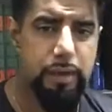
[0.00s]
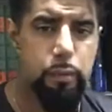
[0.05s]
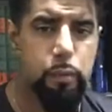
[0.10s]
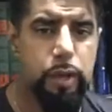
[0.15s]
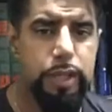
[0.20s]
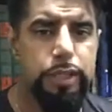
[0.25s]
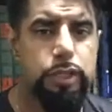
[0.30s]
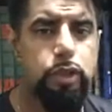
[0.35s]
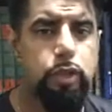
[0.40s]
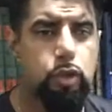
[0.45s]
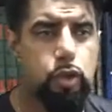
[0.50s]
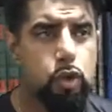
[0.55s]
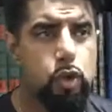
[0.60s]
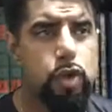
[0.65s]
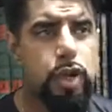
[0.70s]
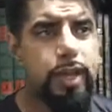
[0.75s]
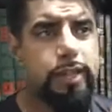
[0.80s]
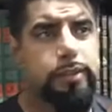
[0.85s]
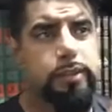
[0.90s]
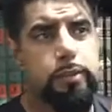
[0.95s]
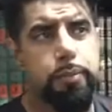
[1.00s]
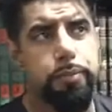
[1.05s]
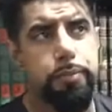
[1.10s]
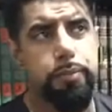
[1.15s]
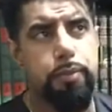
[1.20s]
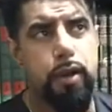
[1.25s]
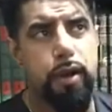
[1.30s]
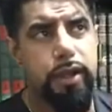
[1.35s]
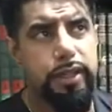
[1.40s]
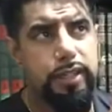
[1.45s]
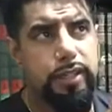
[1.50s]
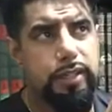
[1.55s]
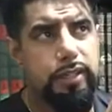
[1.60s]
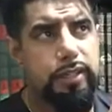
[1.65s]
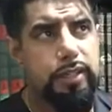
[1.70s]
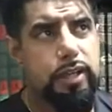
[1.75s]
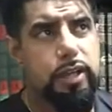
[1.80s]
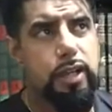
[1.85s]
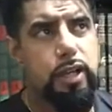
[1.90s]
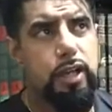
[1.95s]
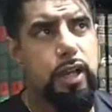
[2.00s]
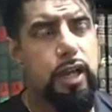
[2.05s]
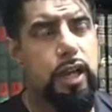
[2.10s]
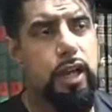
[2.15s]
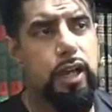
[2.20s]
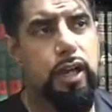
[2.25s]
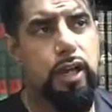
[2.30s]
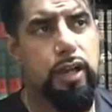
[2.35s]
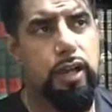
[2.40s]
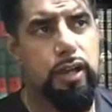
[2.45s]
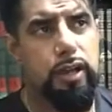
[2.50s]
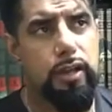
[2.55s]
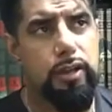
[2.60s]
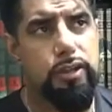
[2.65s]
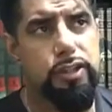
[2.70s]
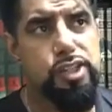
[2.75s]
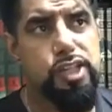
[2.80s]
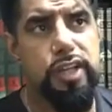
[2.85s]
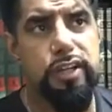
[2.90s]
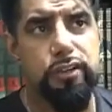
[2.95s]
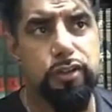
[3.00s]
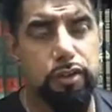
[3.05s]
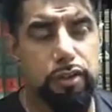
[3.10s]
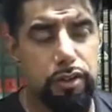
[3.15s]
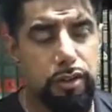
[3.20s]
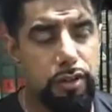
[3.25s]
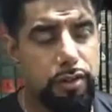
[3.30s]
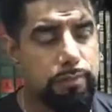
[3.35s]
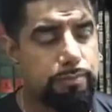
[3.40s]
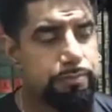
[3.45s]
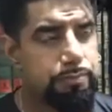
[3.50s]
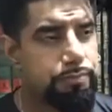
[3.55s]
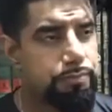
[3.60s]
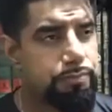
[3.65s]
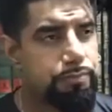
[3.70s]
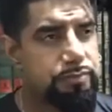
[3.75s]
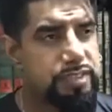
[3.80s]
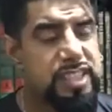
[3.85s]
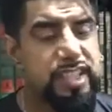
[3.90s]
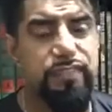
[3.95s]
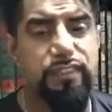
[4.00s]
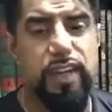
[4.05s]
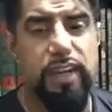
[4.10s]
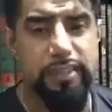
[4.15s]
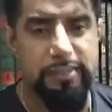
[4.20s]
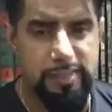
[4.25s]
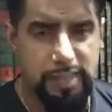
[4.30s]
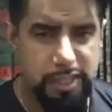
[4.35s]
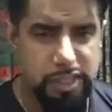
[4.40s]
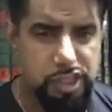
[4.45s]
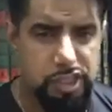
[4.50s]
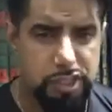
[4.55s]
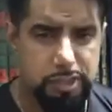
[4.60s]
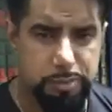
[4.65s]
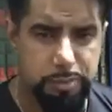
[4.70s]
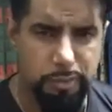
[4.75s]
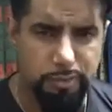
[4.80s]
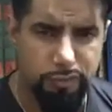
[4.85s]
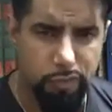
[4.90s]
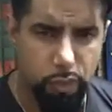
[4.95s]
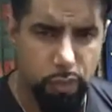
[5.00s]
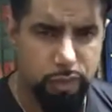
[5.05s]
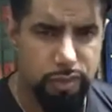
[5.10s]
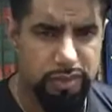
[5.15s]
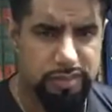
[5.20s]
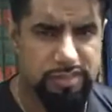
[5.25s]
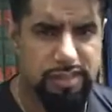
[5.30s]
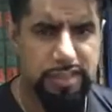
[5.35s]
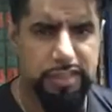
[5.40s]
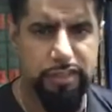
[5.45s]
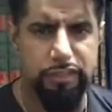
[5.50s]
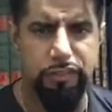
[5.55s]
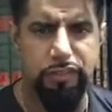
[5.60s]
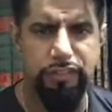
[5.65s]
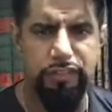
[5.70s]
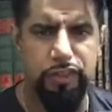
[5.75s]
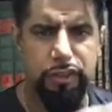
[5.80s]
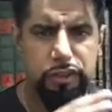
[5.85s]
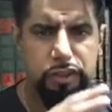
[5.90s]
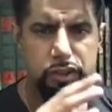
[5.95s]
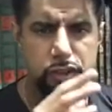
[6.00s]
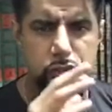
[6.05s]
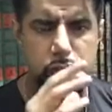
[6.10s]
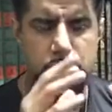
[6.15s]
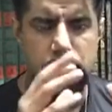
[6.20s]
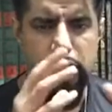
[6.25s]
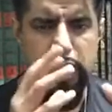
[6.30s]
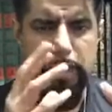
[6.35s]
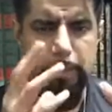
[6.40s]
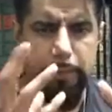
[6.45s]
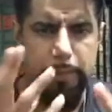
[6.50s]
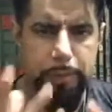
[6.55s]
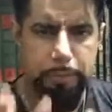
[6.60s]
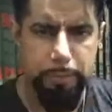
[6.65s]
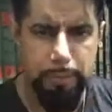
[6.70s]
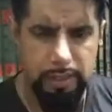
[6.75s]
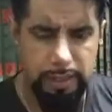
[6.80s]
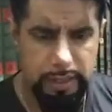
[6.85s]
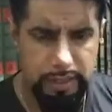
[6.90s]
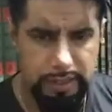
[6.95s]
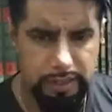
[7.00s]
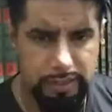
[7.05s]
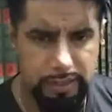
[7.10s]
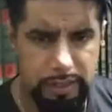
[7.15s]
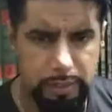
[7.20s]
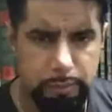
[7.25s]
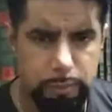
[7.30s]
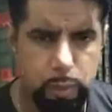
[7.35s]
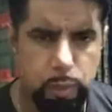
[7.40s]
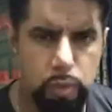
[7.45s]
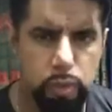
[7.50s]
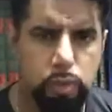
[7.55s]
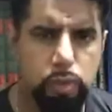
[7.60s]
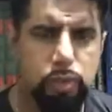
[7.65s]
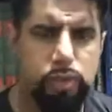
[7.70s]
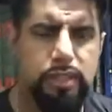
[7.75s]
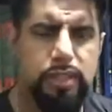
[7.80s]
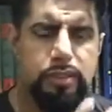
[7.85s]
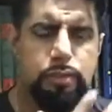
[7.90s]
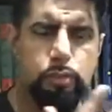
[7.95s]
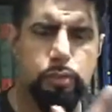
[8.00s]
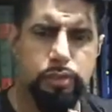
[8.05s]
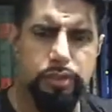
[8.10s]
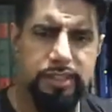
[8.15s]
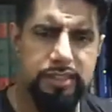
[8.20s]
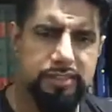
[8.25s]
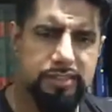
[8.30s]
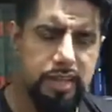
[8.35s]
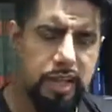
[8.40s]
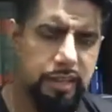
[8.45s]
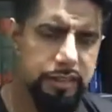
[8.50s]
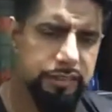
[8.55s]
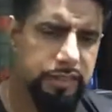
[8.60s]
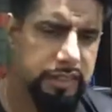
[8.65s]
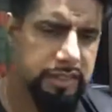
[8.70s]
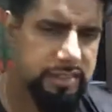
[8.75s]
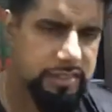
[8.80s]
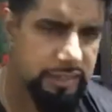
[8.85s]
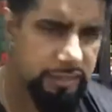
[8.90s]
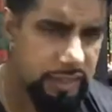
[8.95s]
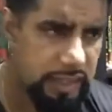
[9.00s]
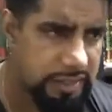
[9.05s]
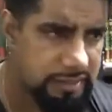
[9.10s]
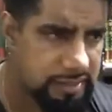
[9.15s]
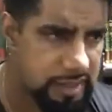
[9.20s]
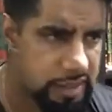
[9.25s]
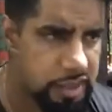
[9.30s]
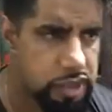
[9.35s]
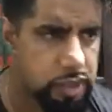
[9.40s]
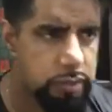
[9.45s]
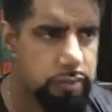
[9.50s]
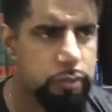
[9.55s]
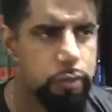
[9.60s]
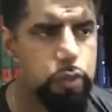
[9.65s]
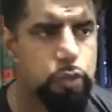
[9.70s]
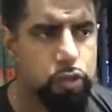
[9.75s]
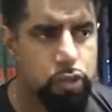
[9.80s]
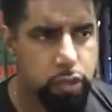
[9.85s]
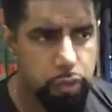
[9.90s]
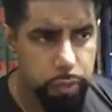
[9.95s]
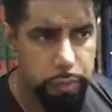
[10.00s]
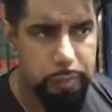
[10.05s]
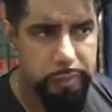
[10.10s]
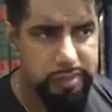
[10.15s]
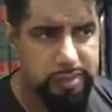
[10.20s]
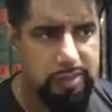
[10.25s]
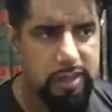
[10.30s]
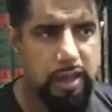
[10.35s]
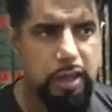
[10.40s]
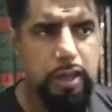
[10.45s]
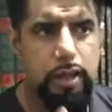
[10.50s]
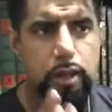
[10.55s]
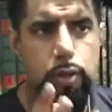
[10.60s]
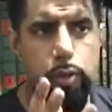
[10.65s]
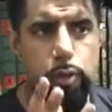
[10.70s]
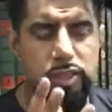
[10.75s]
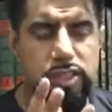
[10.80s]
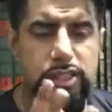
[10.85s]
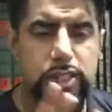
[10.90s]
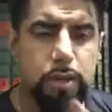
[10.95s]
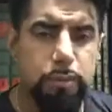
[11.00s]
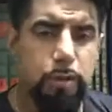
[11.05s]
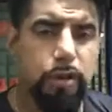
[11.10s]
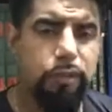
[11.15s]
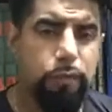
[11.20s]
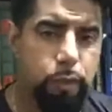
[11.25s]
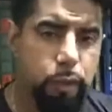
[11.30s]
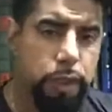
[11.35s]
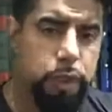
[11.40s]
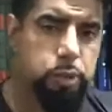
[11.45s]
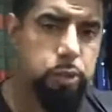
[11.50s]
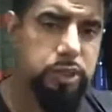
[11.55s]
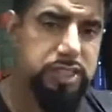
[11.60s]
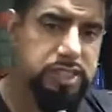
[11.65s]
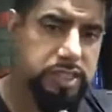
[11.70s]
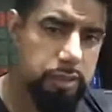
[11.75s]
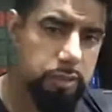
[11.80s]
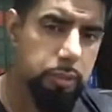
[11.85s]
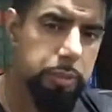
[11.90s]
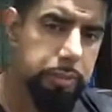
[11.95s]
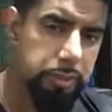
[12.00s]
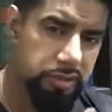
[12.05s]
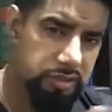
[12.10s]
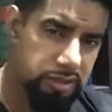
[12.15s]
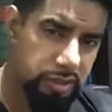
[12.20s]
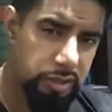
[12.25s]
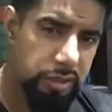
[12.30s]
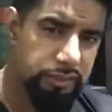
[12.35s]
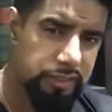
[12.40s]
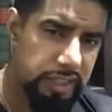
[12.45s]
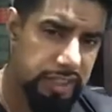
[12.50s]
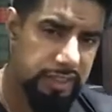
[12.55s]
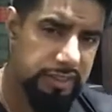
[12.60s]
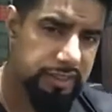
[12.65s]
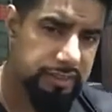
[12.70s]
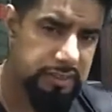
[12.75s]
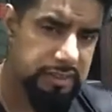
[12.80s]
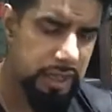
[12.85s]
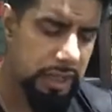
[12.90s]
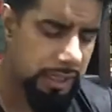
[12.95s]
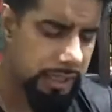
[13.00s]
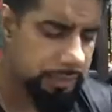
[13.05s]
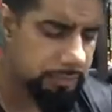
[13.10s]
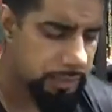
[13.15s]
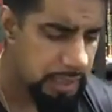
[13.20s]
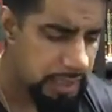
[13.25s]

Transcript: when you look at the prior uh, um, civilizations before us, and he refers to people like Thamud and all these kind of other civilizations whose ruins were some of which were still preserved in his time.